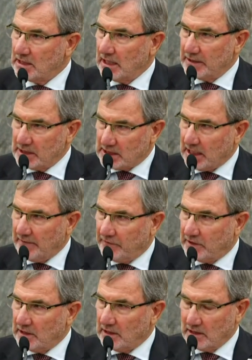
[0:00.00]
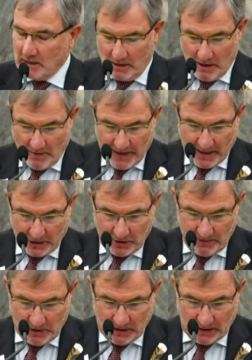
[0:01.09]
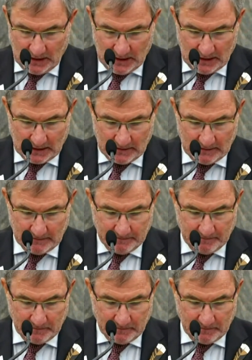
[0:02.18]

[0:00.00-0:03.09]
and the safety of our communities.